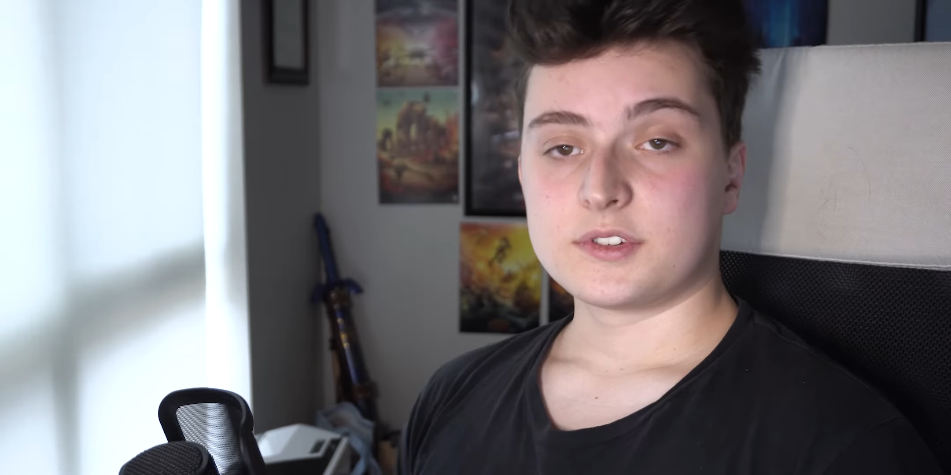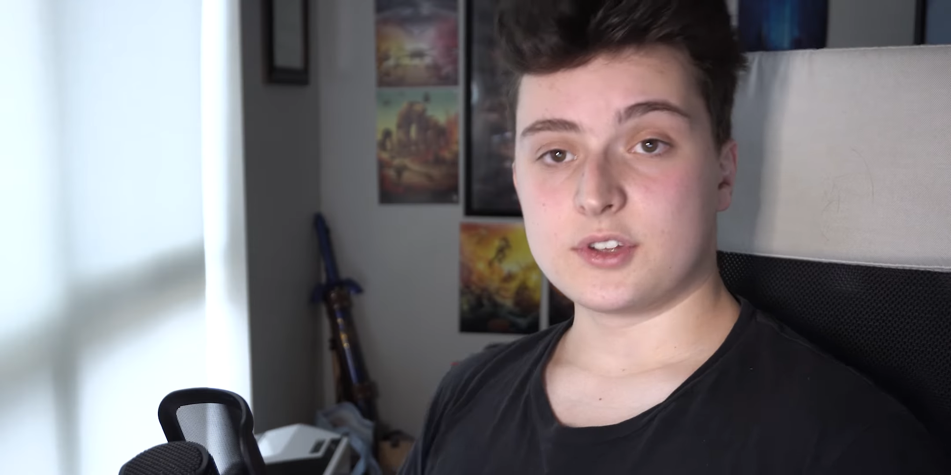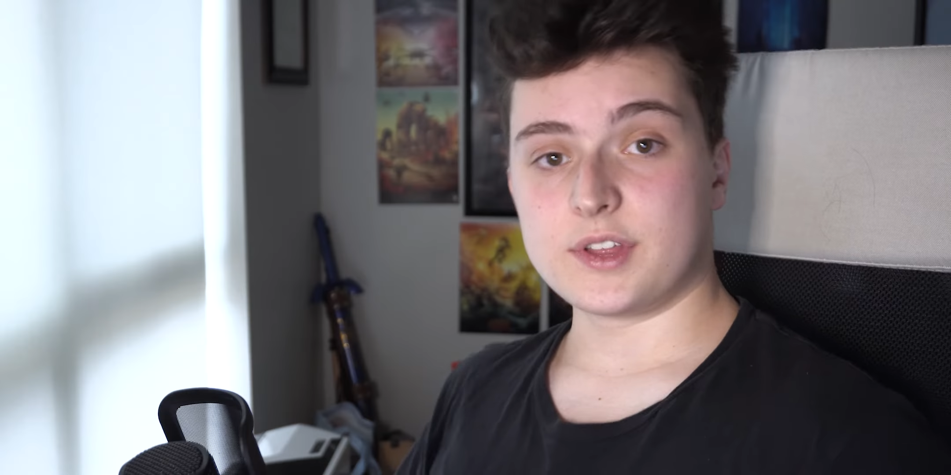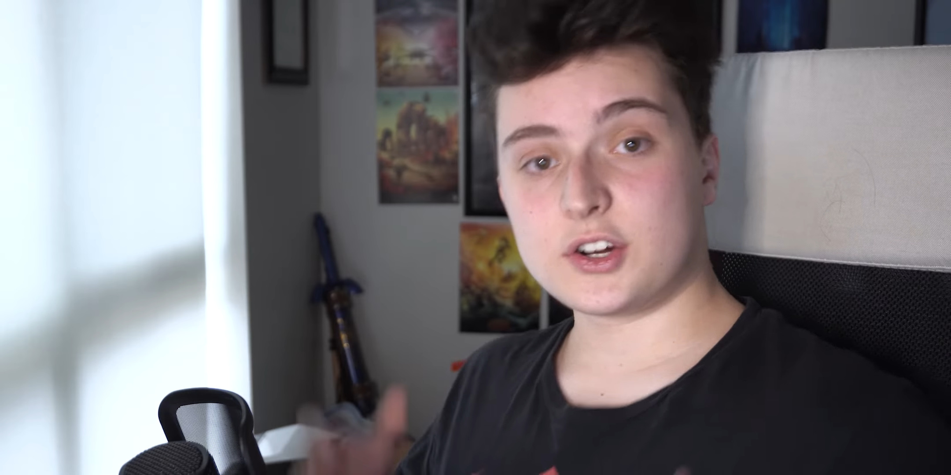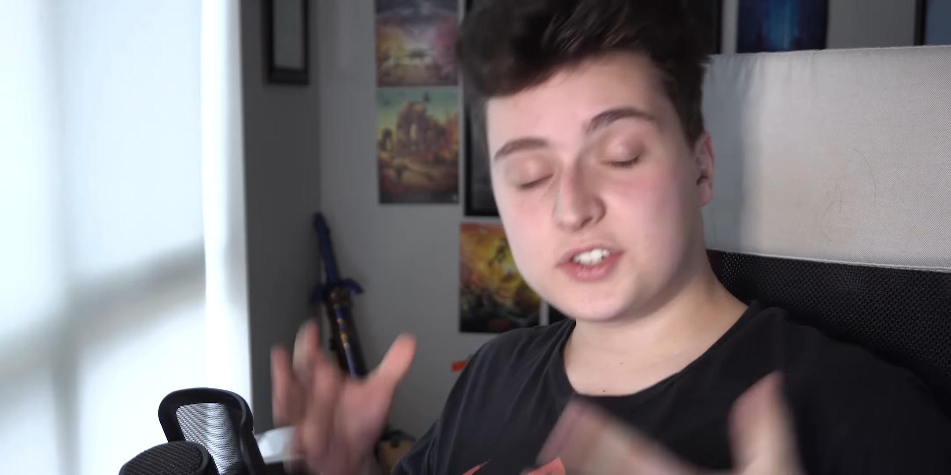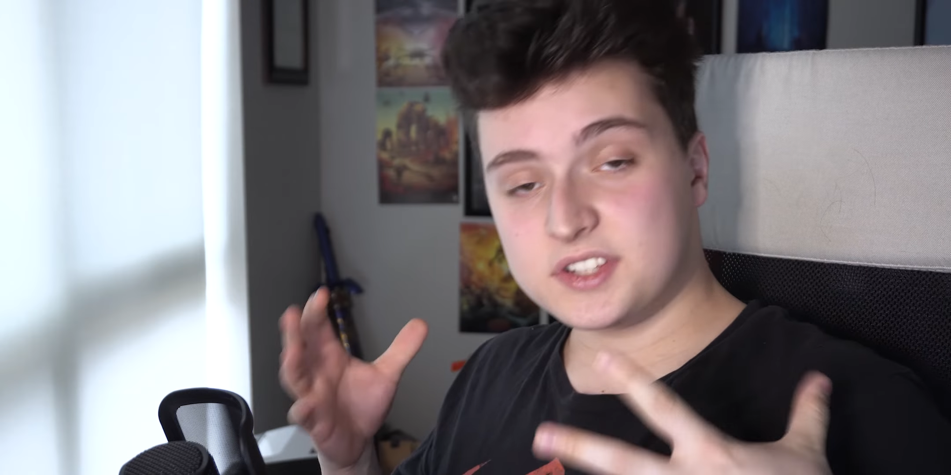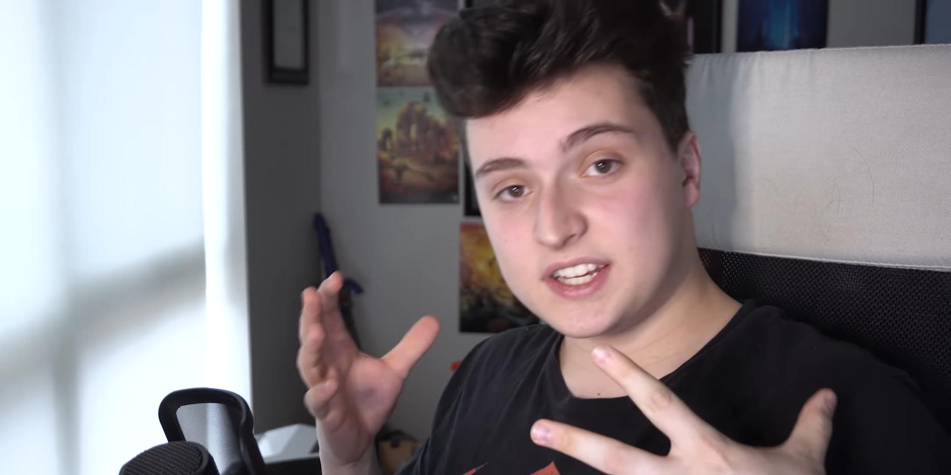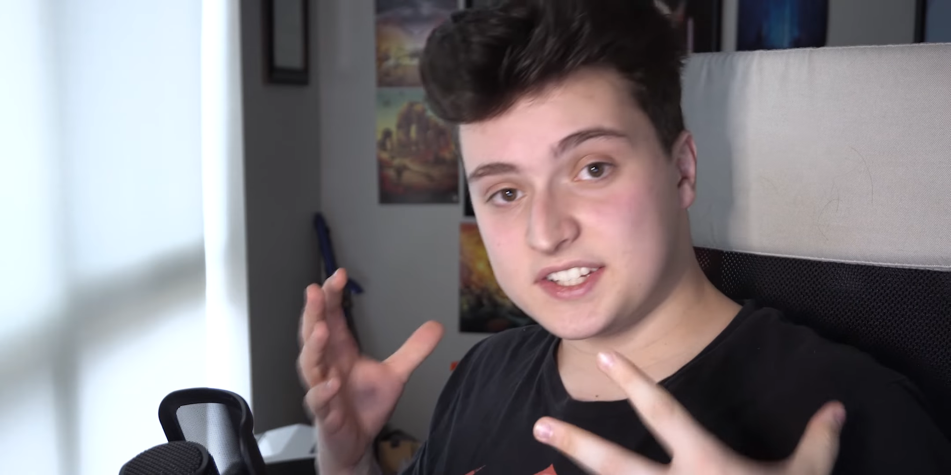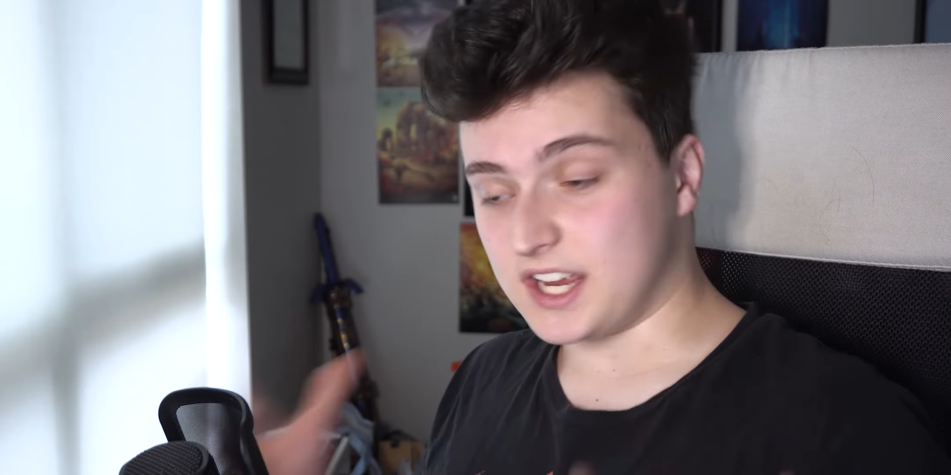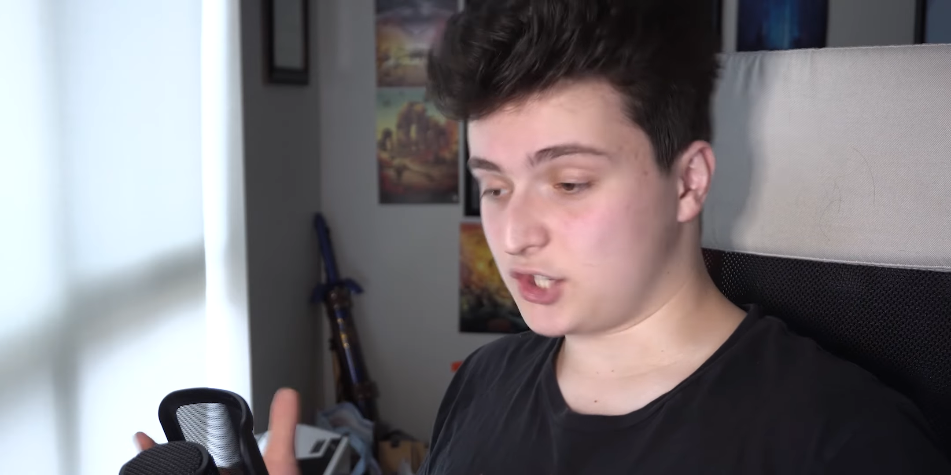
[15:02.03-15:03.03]
So there's the
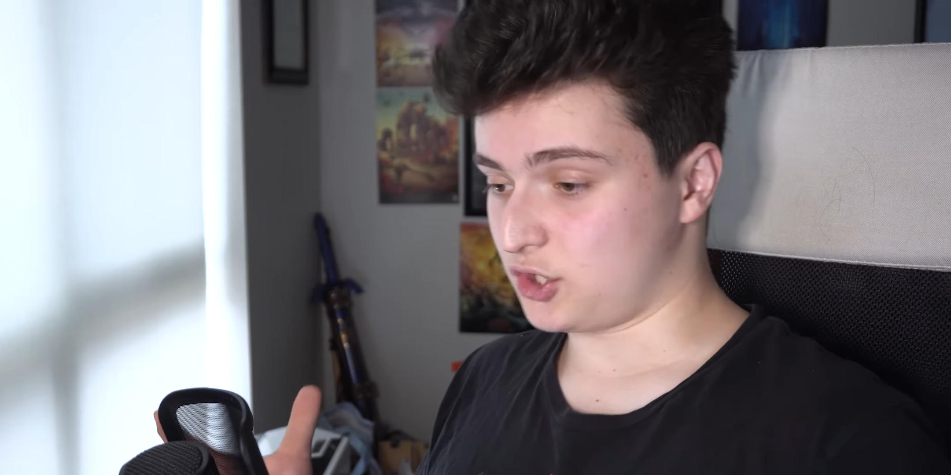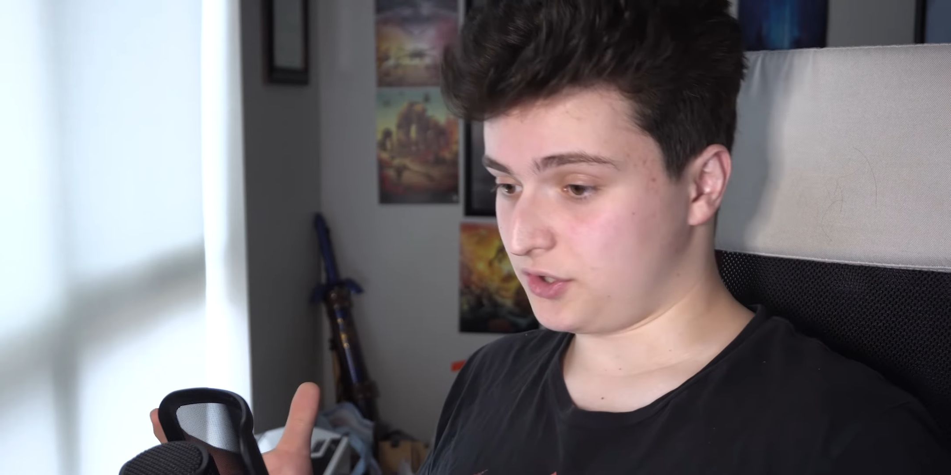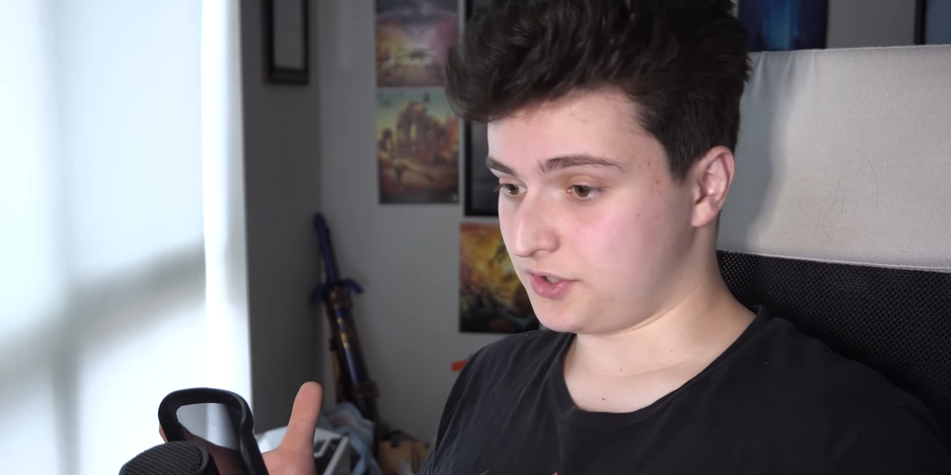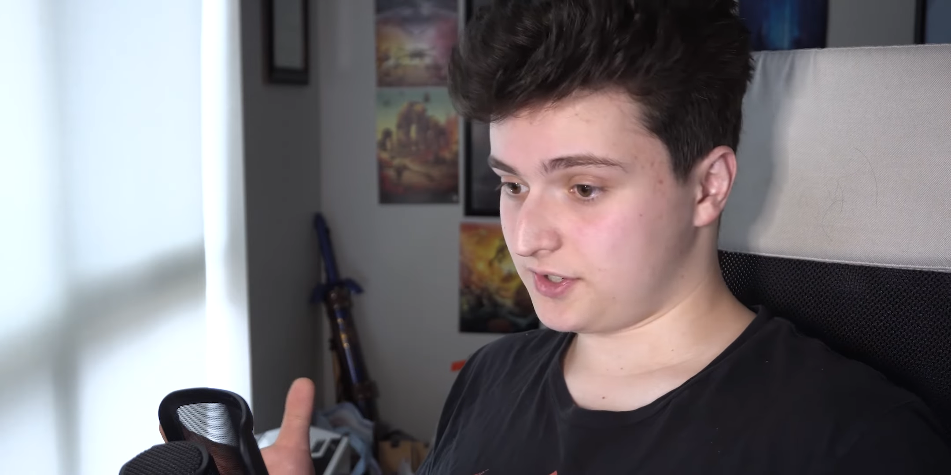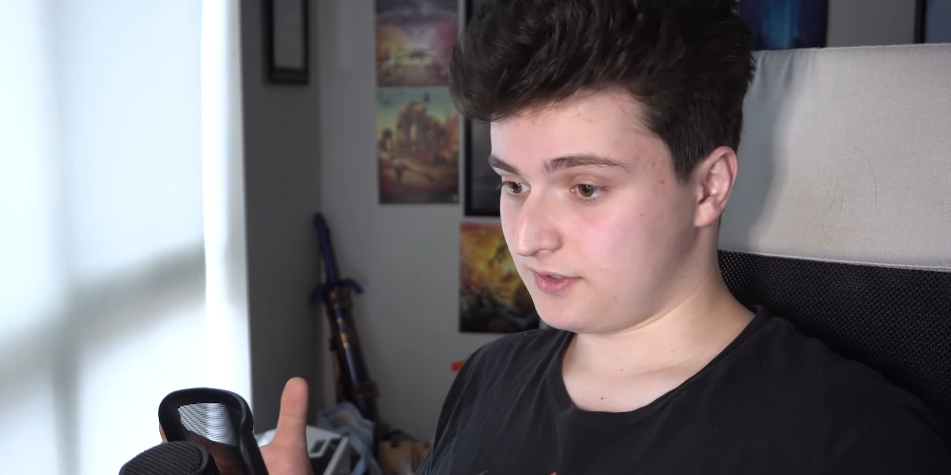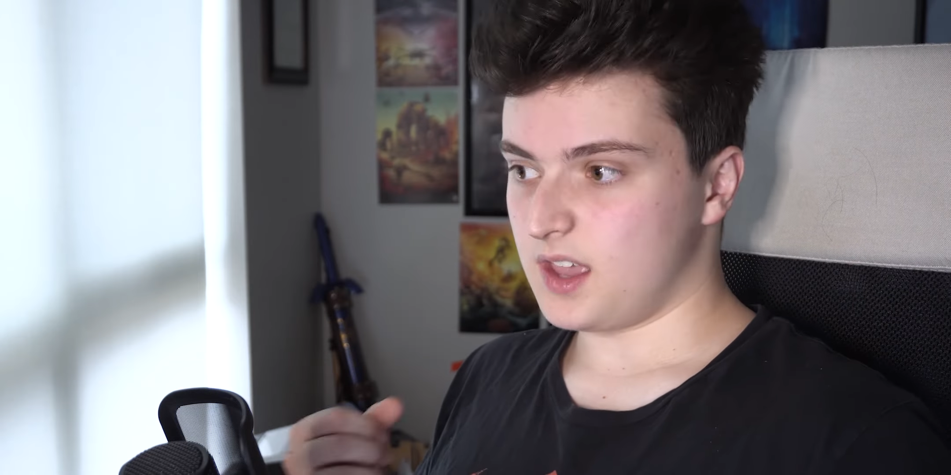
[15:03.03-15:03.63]
essentials.